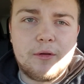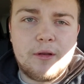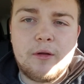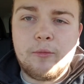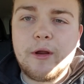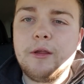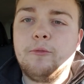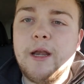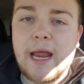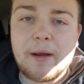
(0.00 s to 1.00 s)

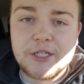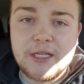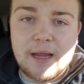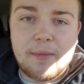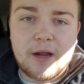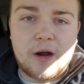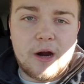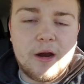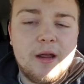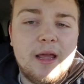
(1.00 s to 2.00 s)
what name I should name my
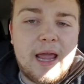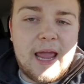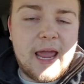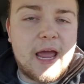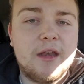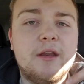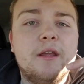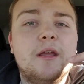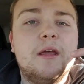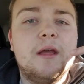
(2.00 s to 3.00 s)
car, and
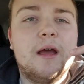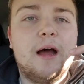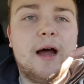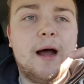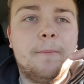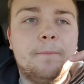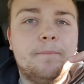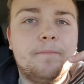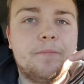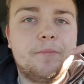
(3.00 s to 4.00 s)

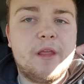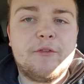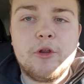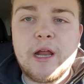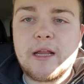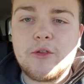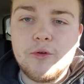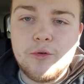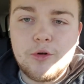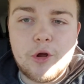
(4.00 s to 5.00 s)
if you'd like
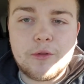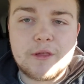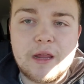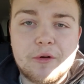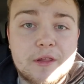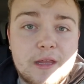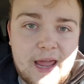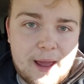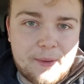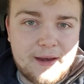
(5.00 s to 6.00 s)
to know the secrets to
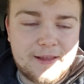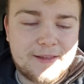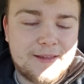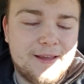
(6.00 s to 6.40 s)
happiness.